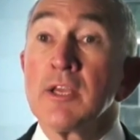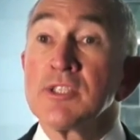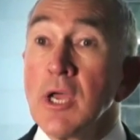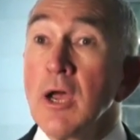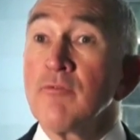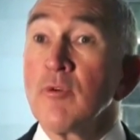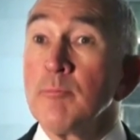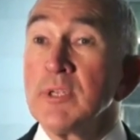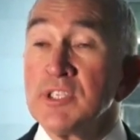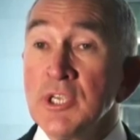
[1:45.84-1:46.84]
Aside
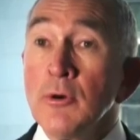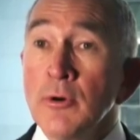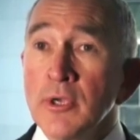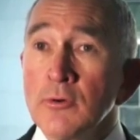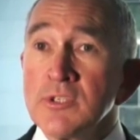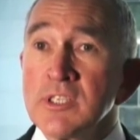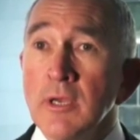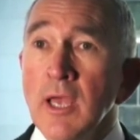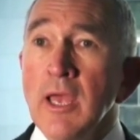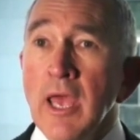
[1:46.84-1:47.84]
from materials,
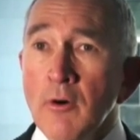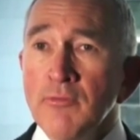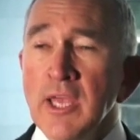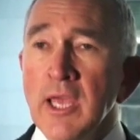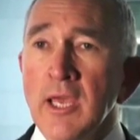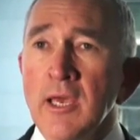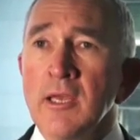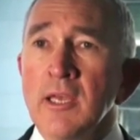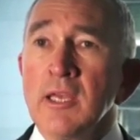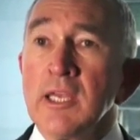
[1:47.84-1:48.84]
healthcare,
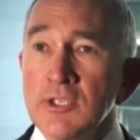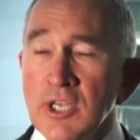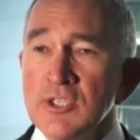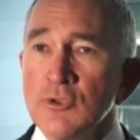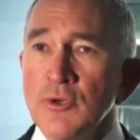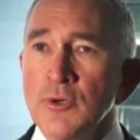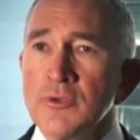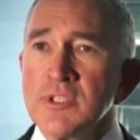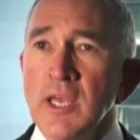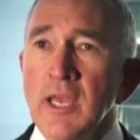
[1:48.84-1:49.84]

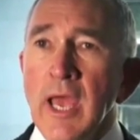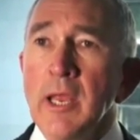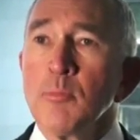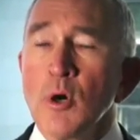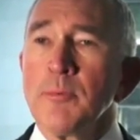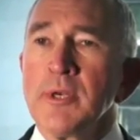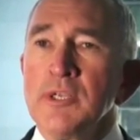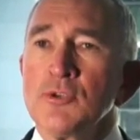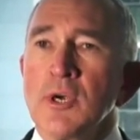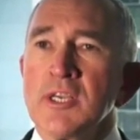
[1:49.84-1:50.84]
industrials and
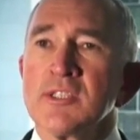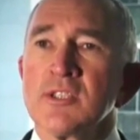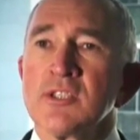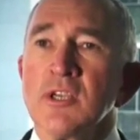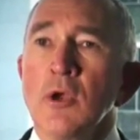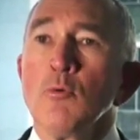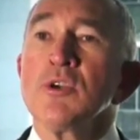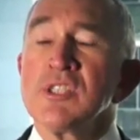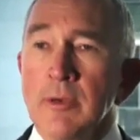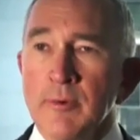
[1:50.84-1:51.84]
property trusts were
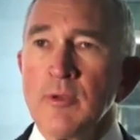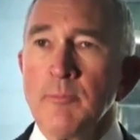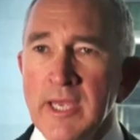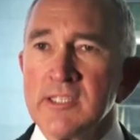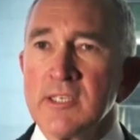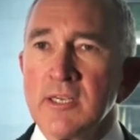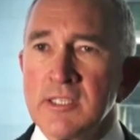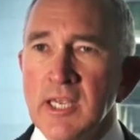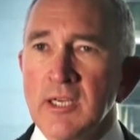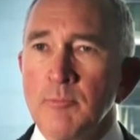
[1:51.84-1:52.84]
some of the best
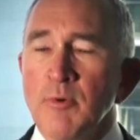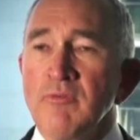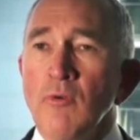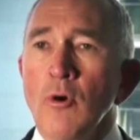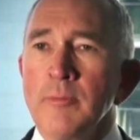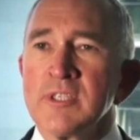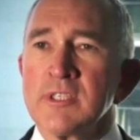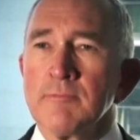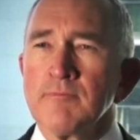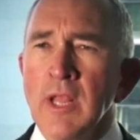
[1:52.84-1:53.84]
sector
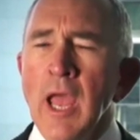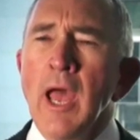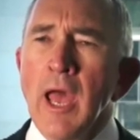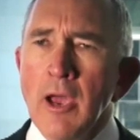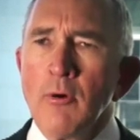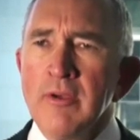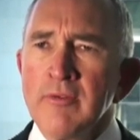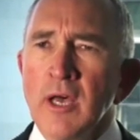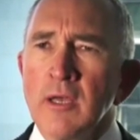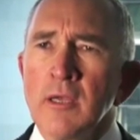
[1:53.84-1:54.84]
performers.
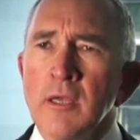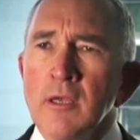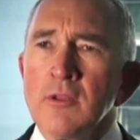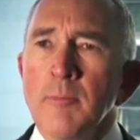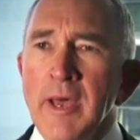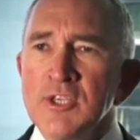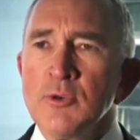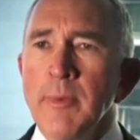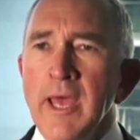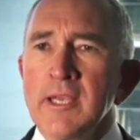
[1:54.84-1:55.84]
However, the major
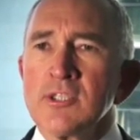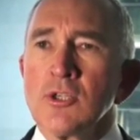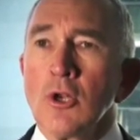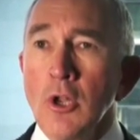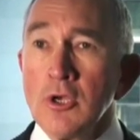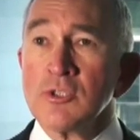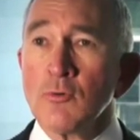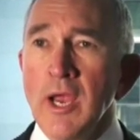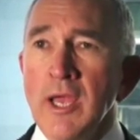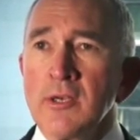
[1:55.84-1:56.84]
banks lost
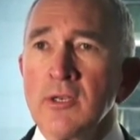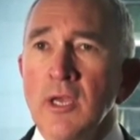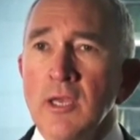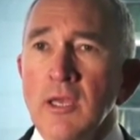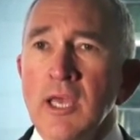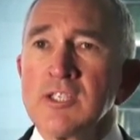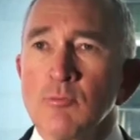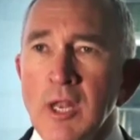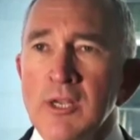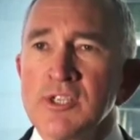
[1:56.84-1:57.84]
ground, as
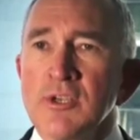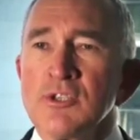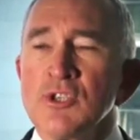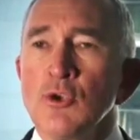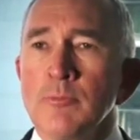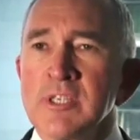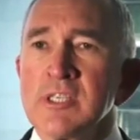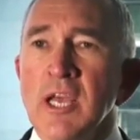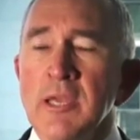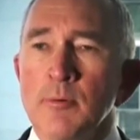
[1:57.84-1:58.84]
well as consumer
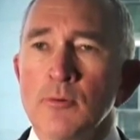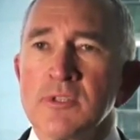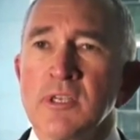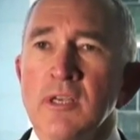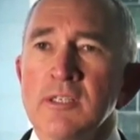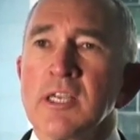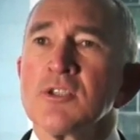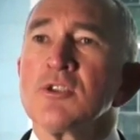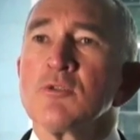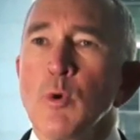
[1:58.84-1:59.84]
staples
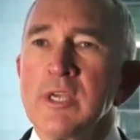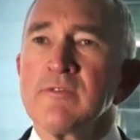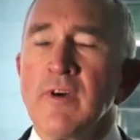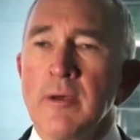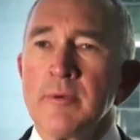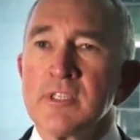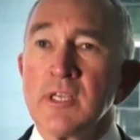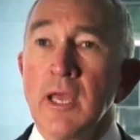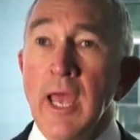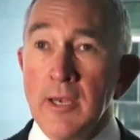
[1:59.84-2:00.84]
such as Wesfarmers
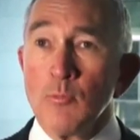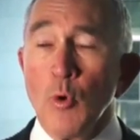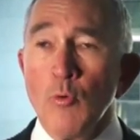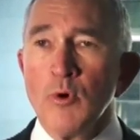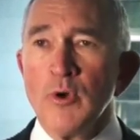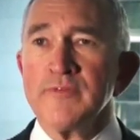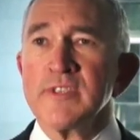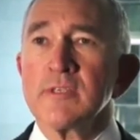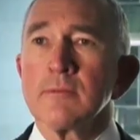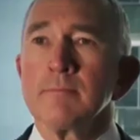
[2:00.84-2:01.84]
and
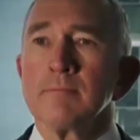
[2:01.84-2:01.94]
Woolworths.